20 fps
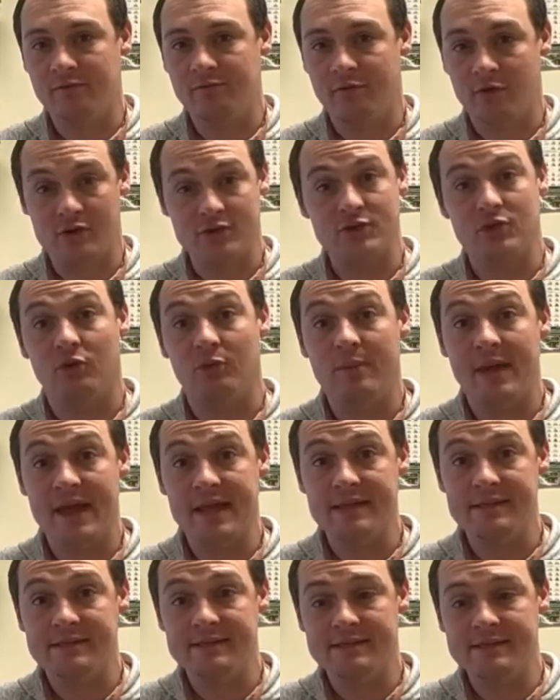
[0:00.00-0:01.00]
versatile
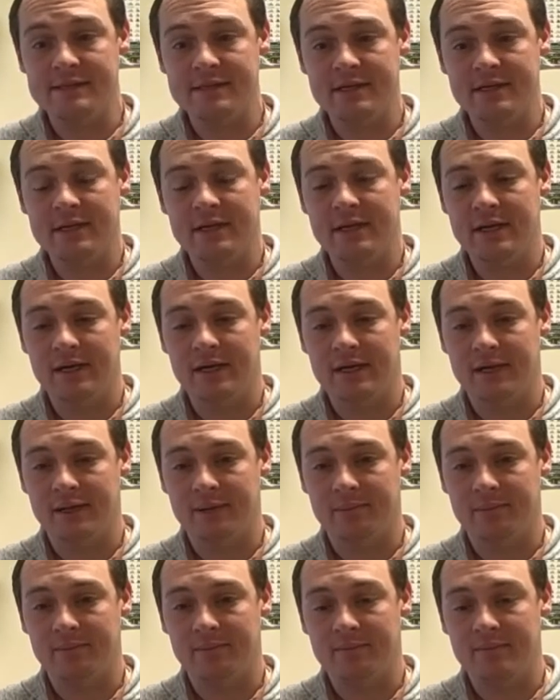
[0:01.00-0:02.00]
baits.
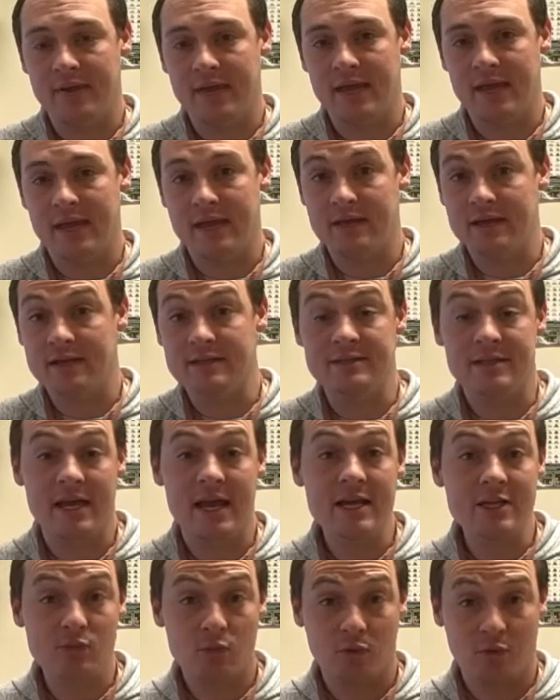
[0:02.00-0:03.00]
And in
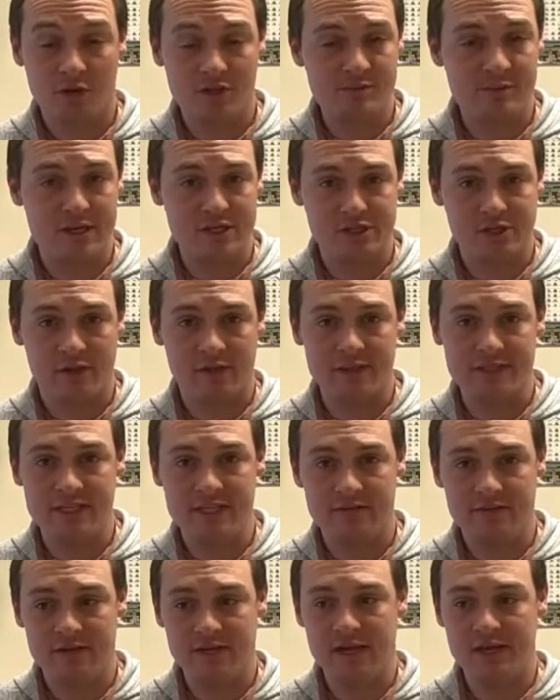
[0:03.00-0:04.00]
today's world, especially on the
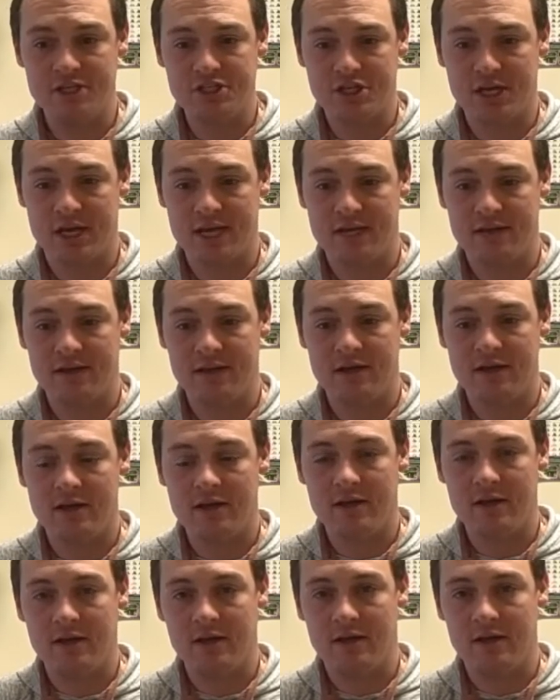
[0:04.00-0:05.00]
TVA chain,
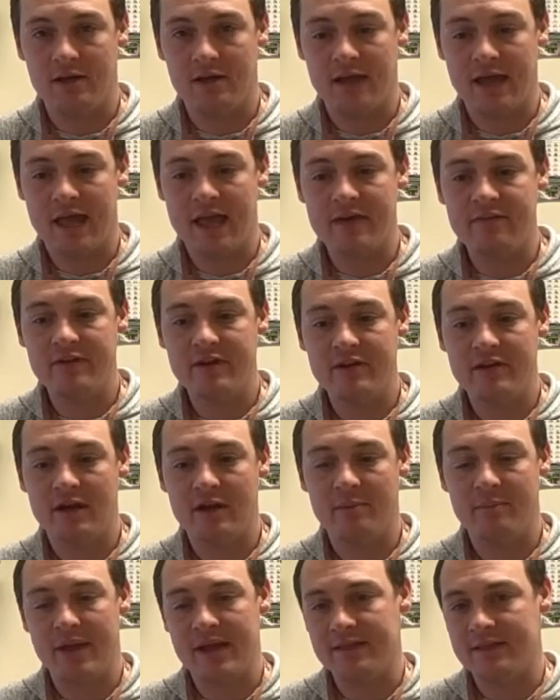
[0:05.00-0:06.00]
having
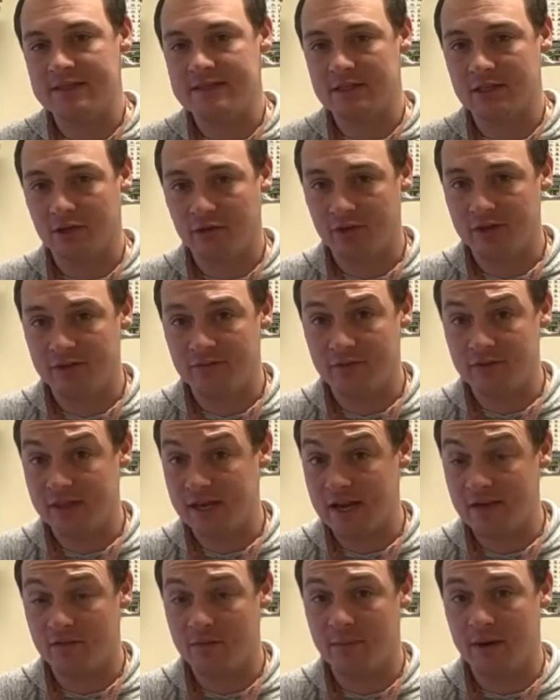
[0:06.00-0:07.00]
a bait that's a little different
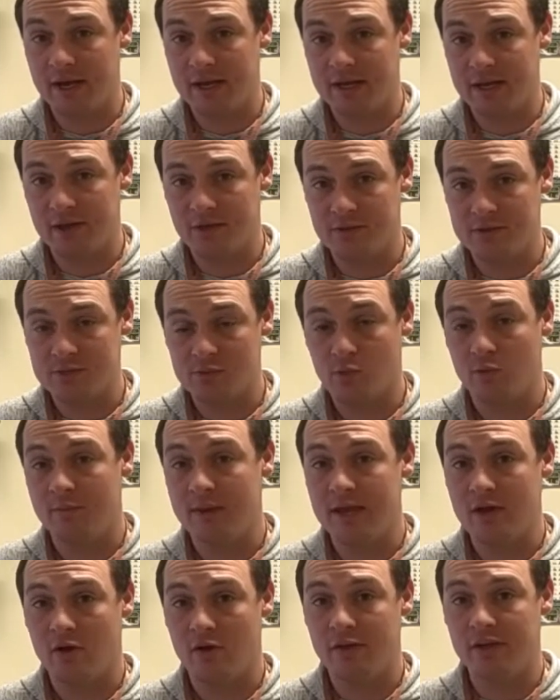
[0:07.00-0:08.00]
than everybody else will
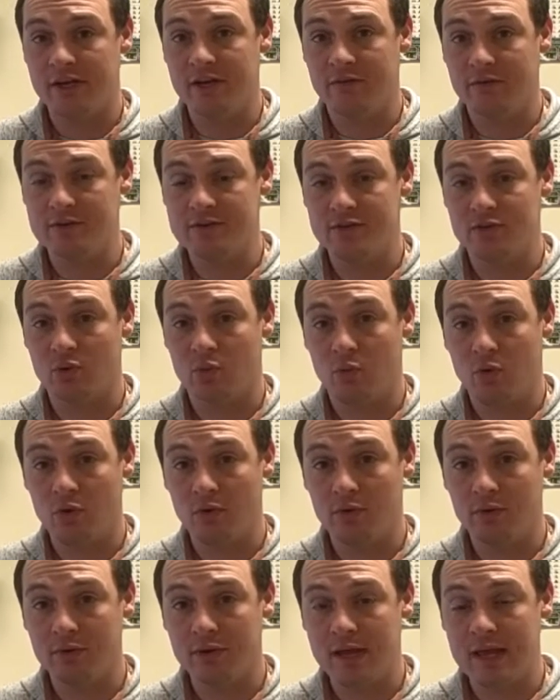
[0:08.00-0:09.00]
make all the difference in the
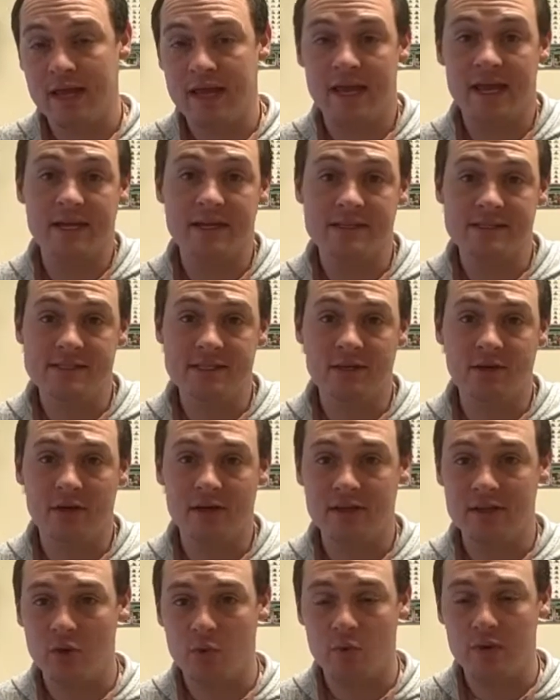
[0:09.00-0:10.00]
world. And
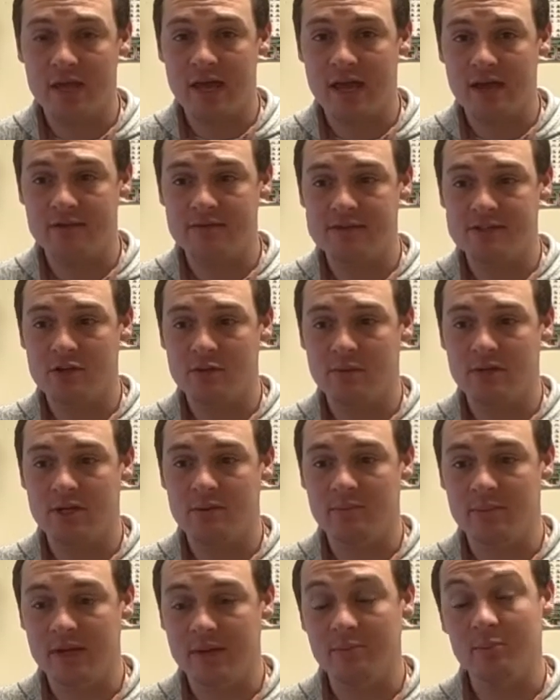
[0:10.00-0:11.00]
considering that we have so
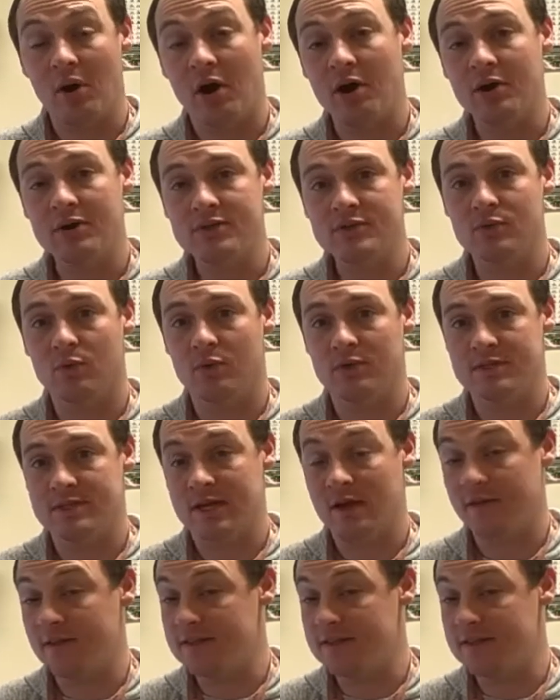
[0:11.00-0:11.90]
many big box stores now